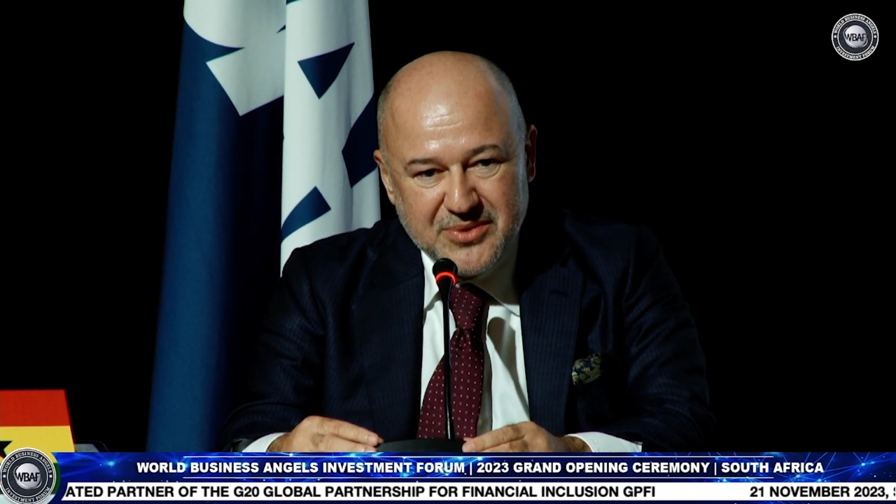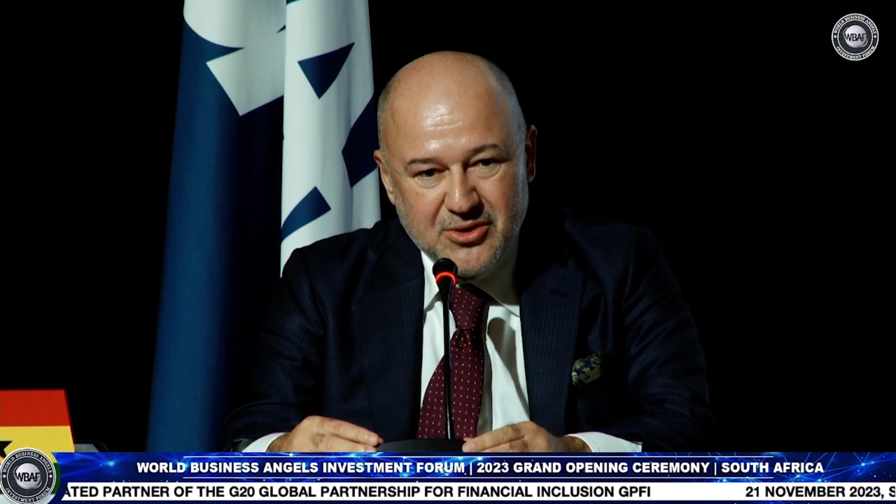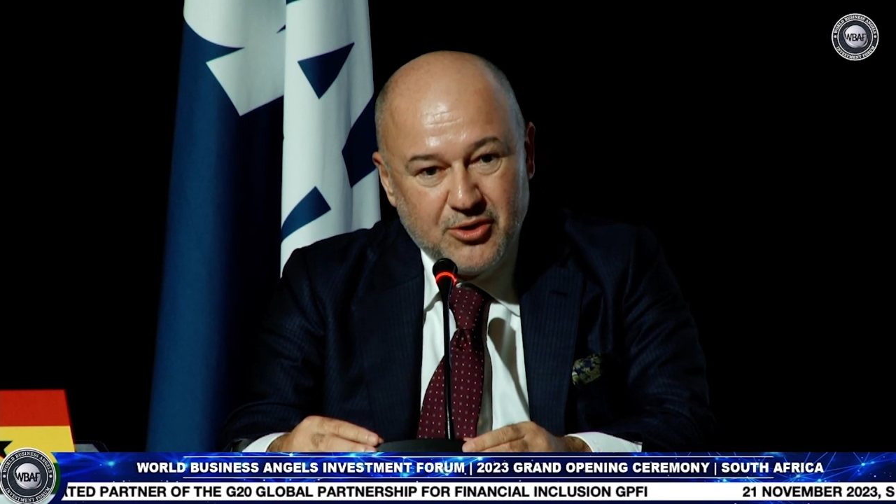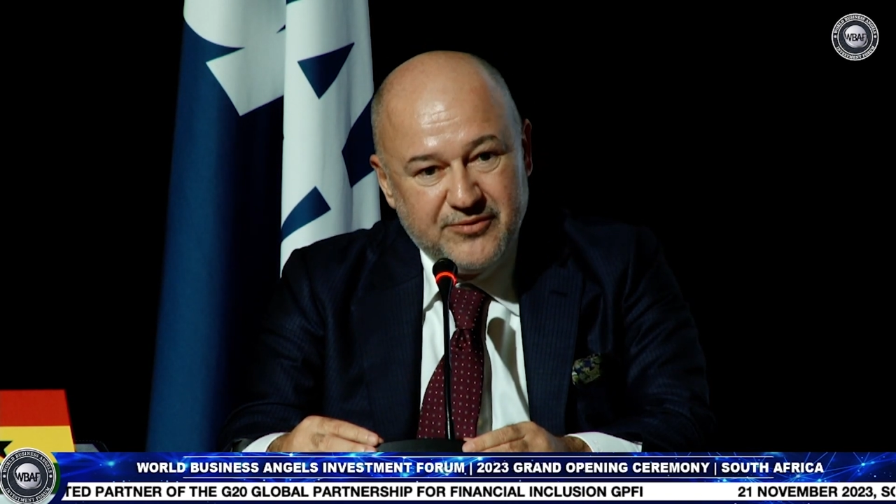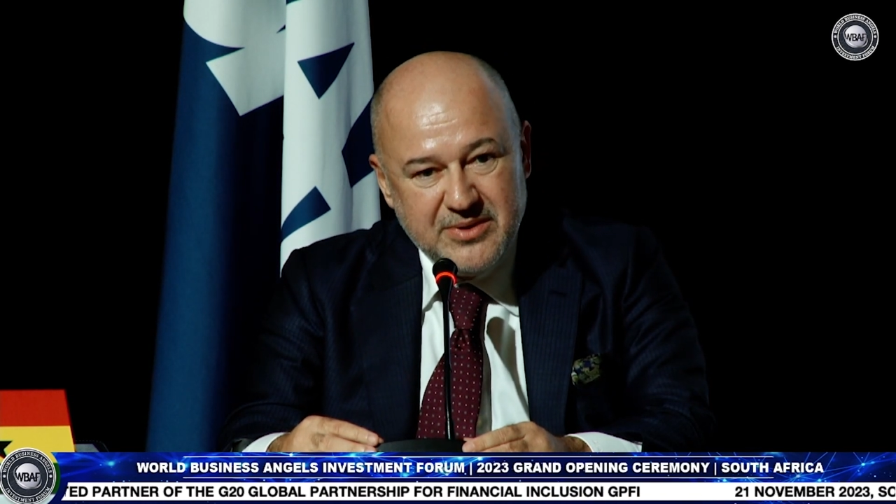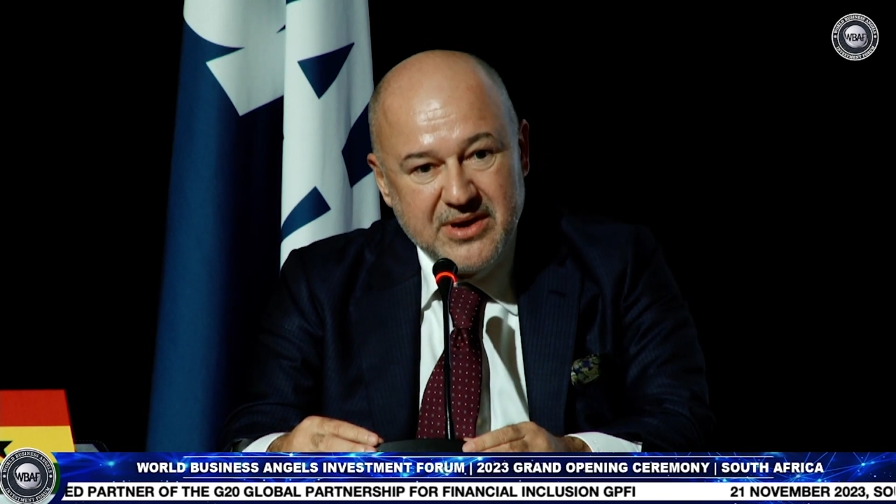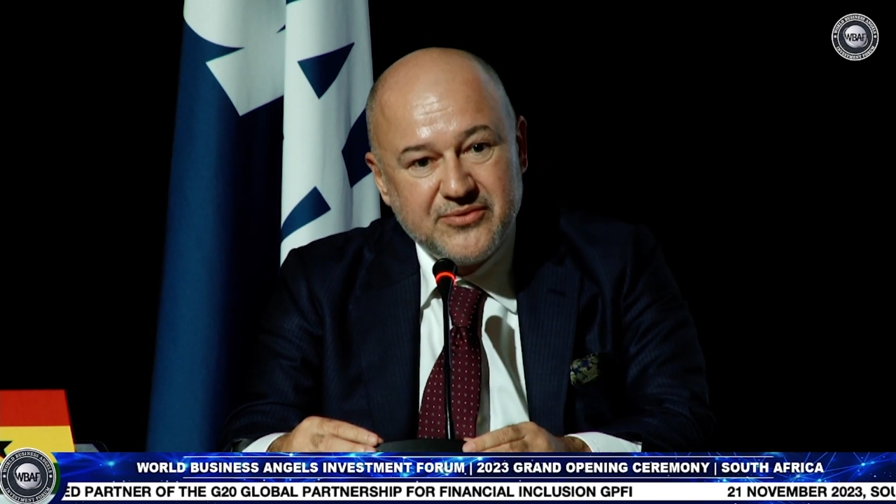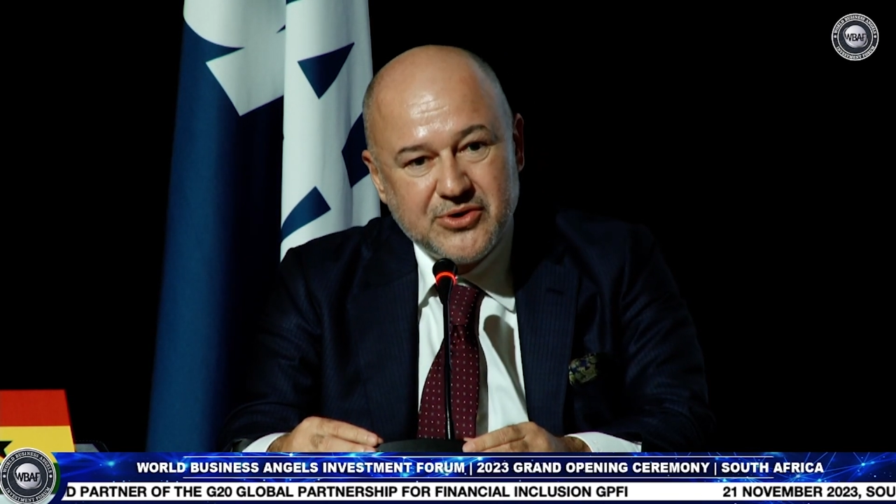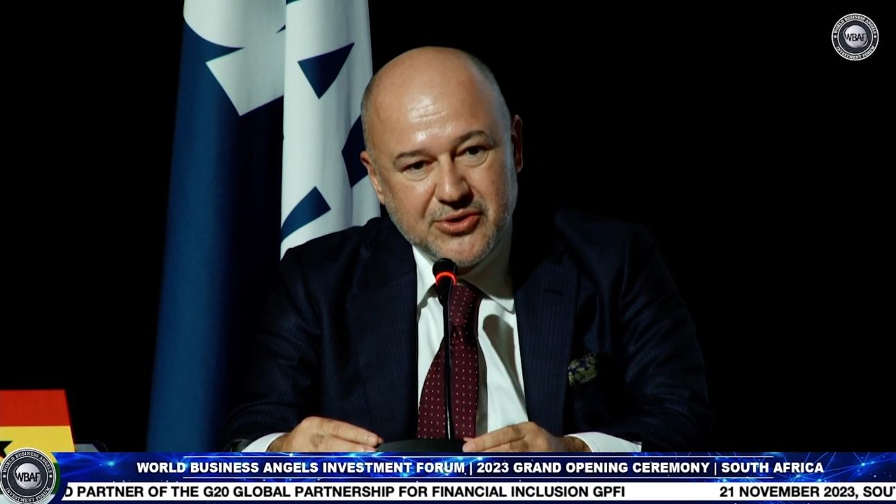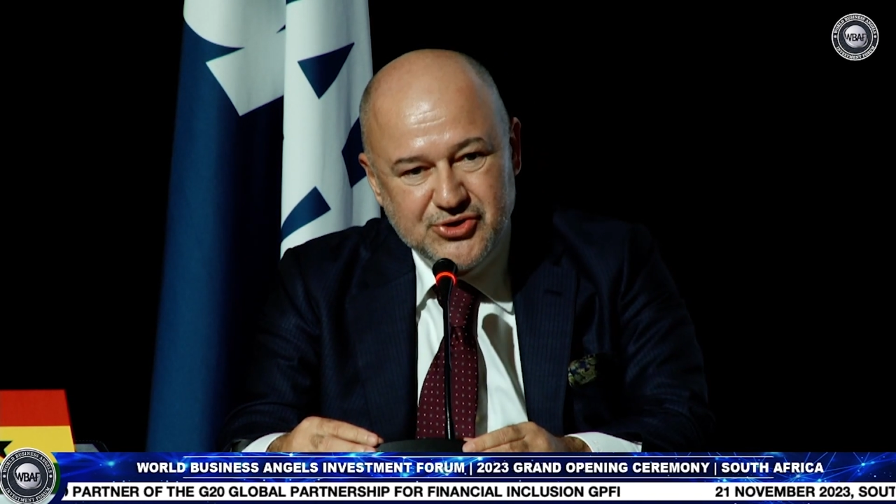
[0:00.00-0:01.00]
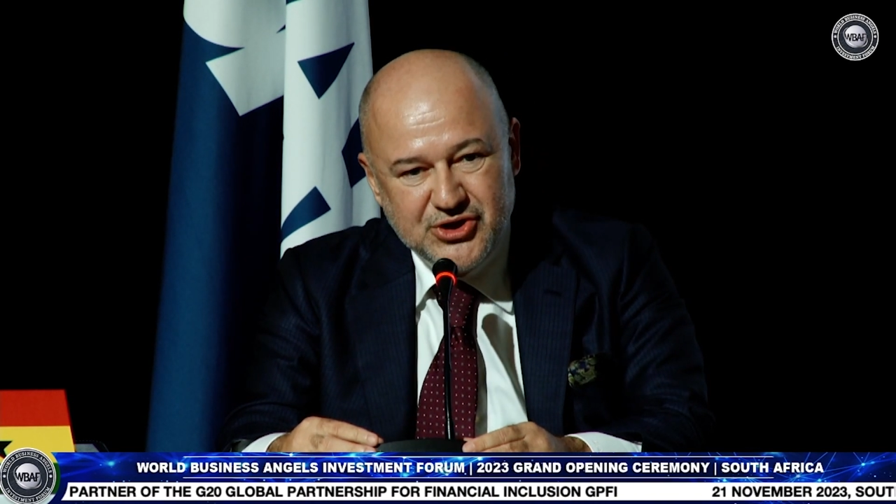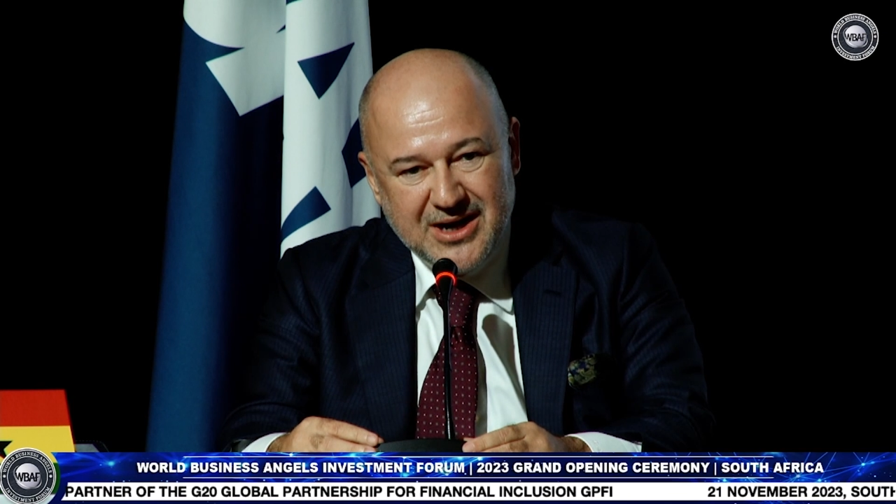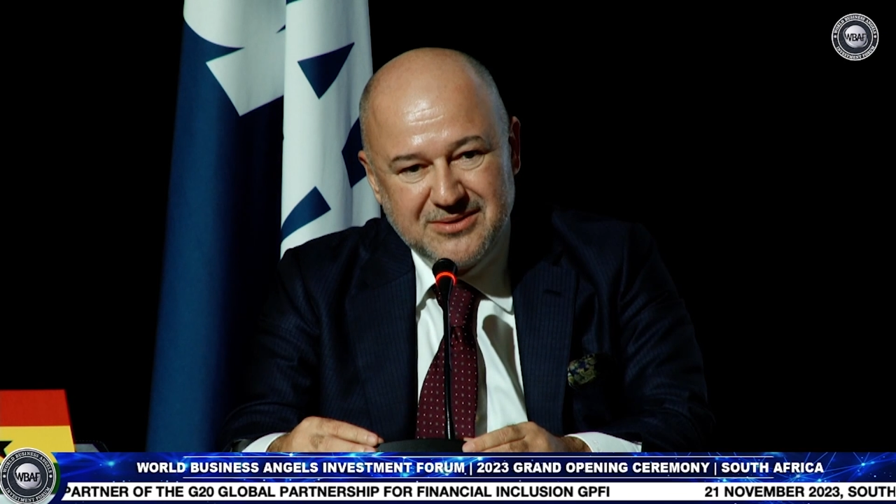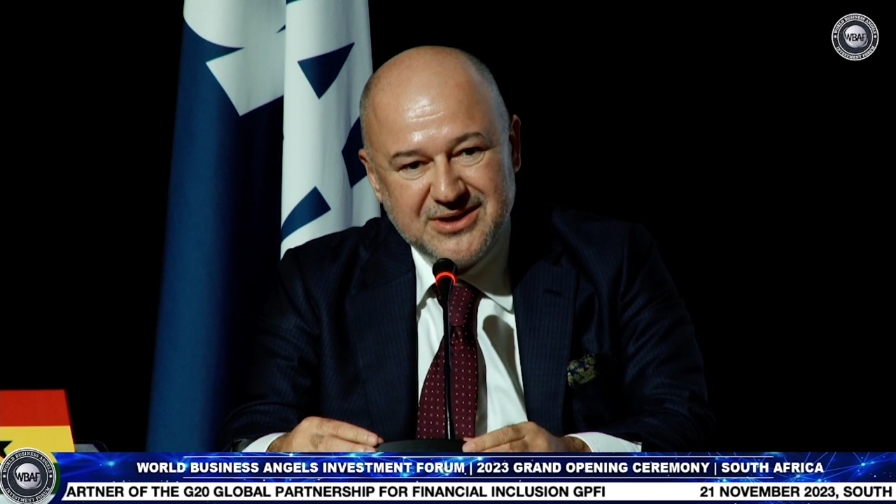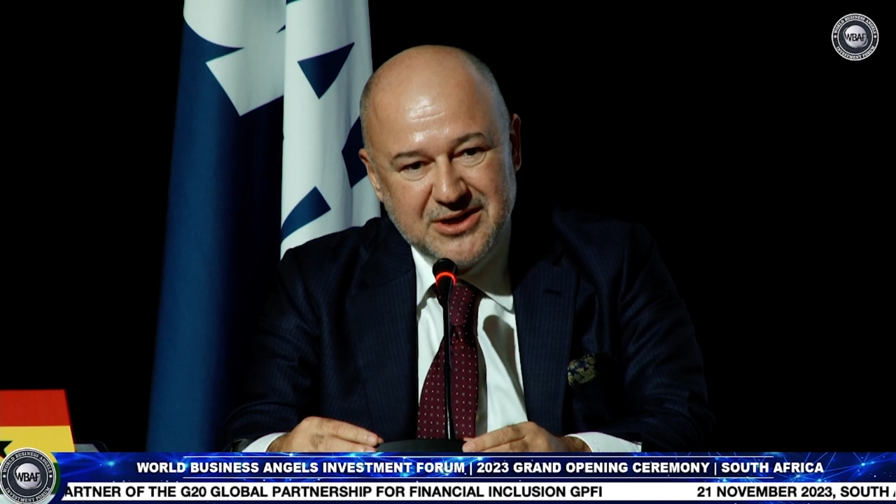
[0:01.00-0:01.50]
of WBAF Croatia
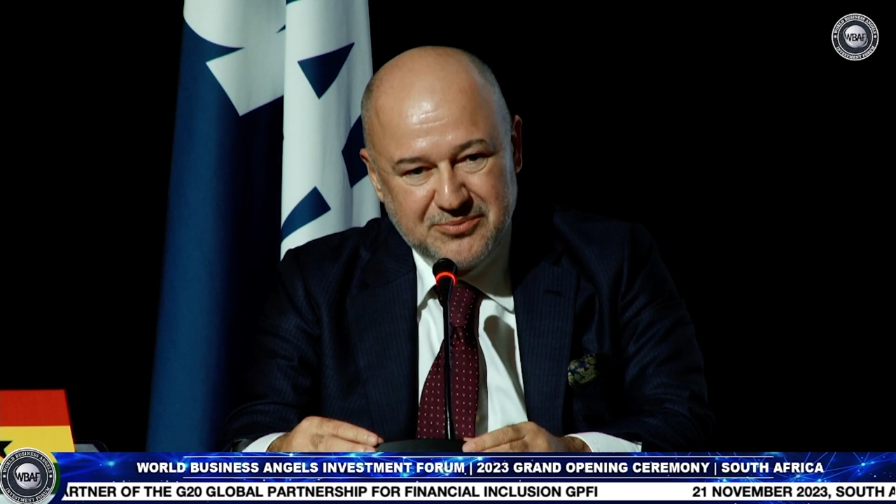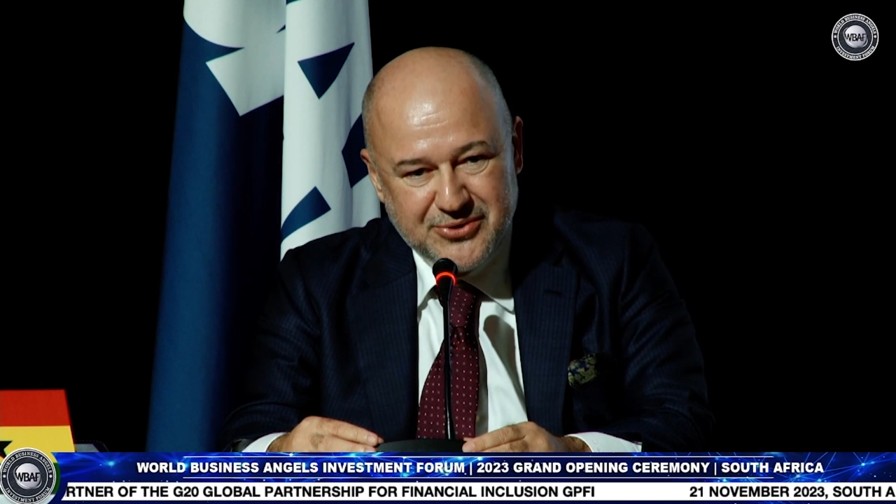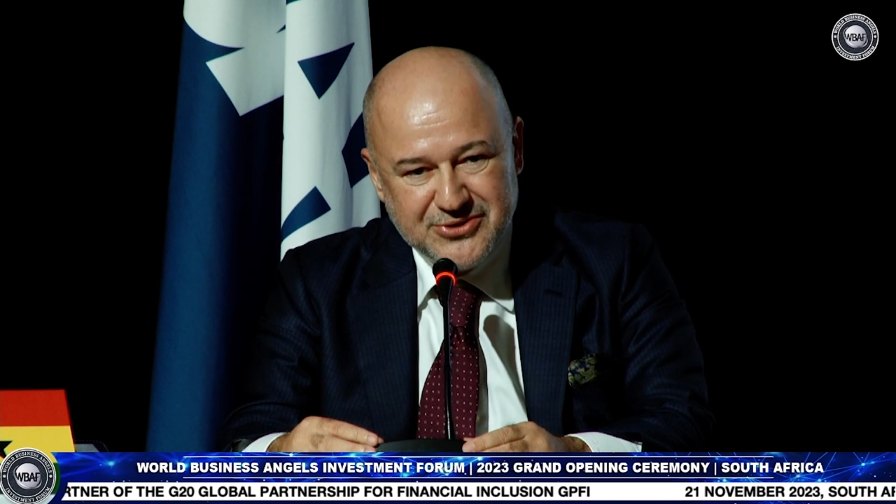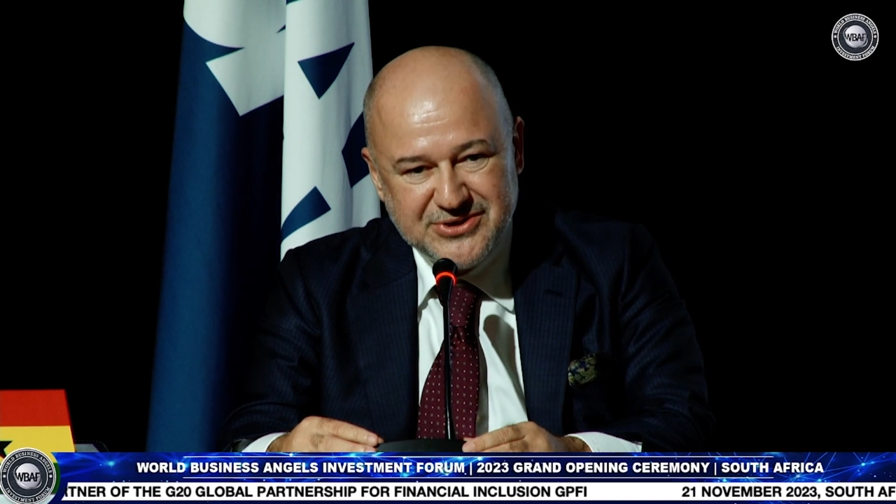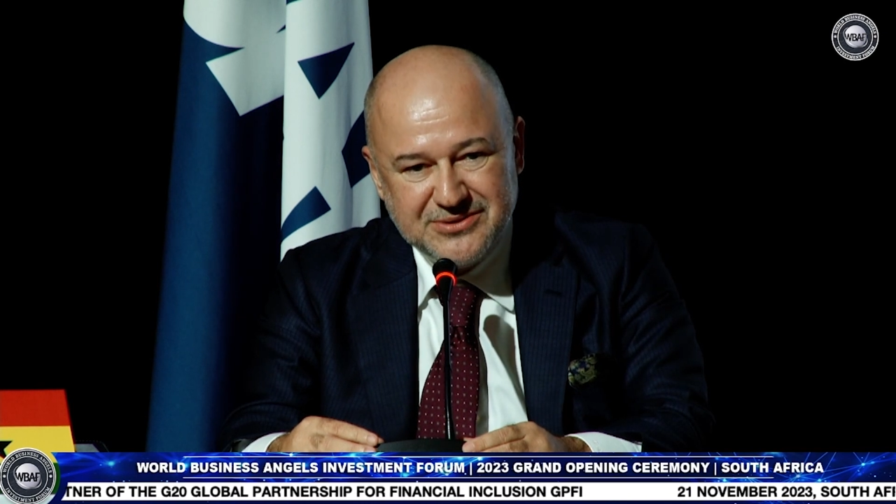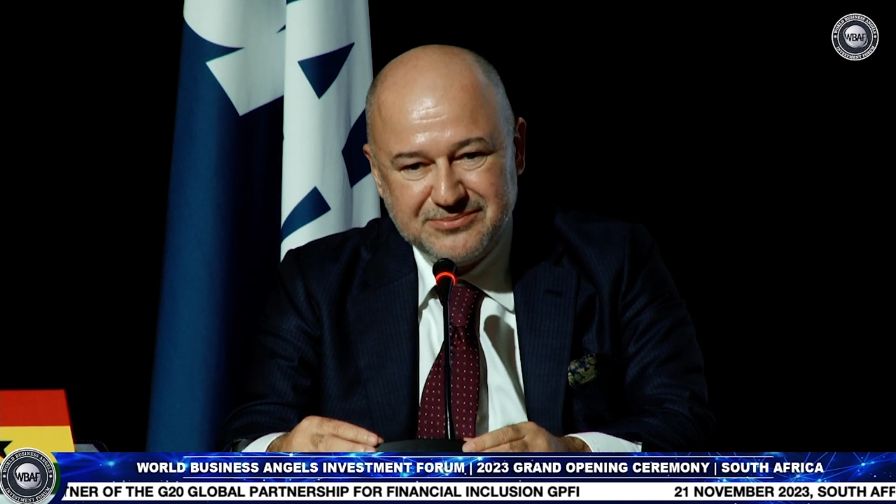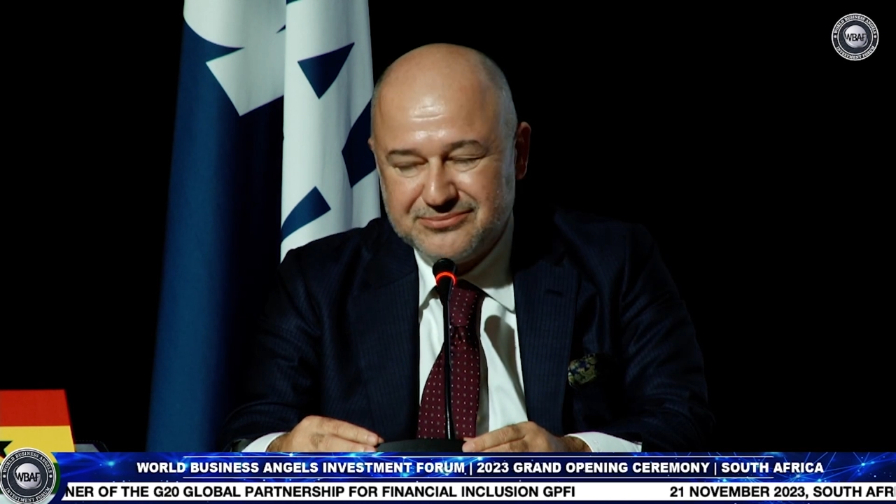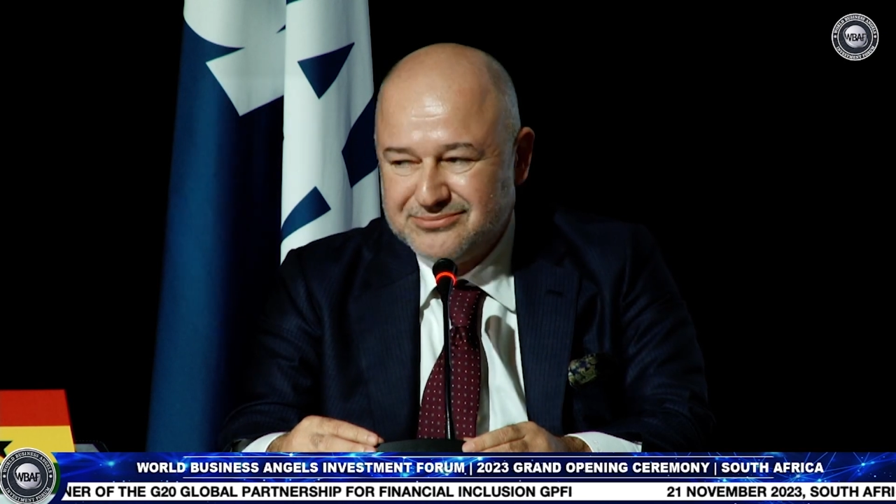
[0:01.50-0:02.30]
in person.